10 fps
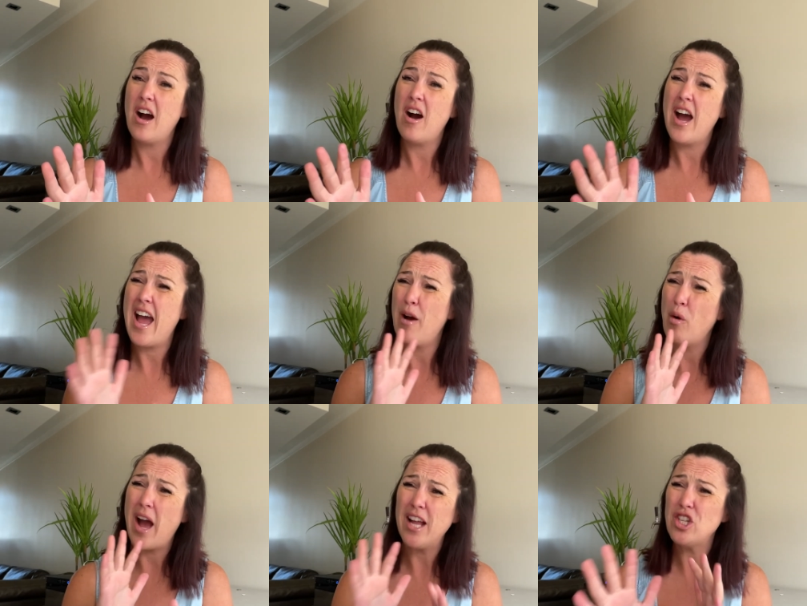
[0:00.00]
I
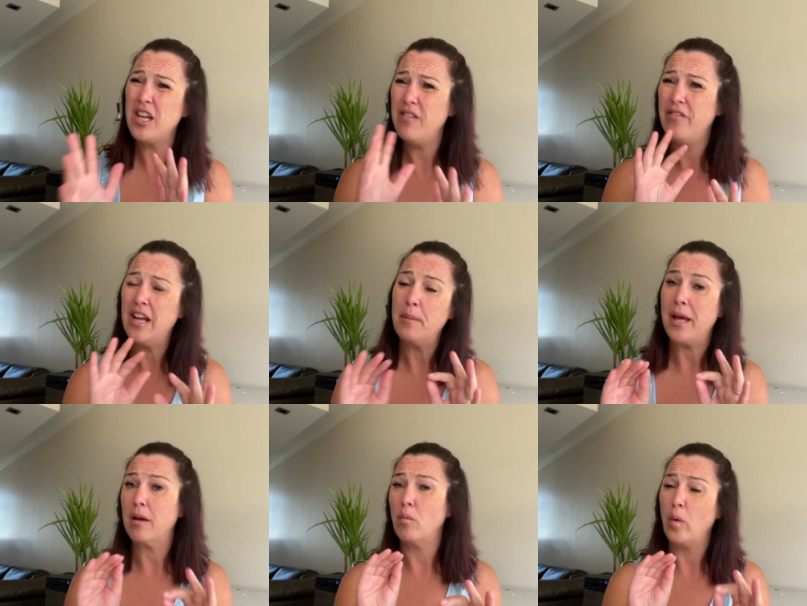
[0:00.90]
actually feel a
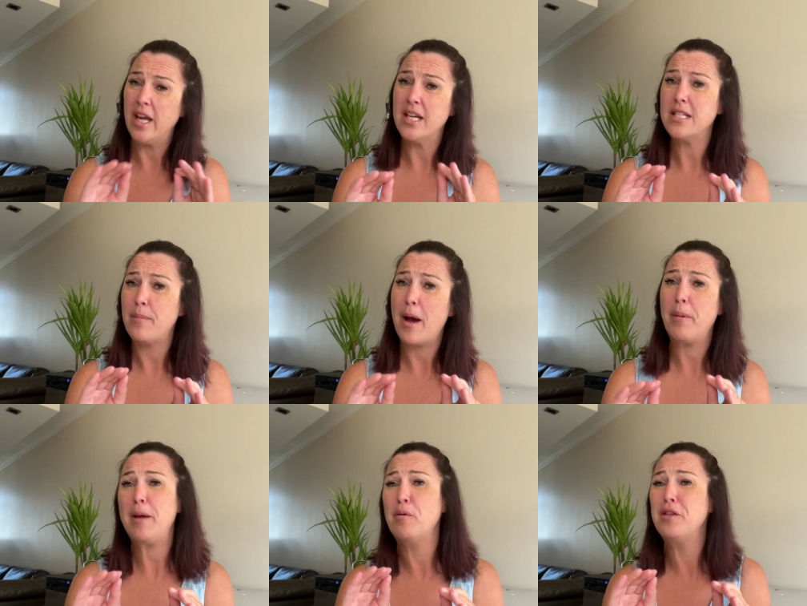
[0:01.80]
bit weird about people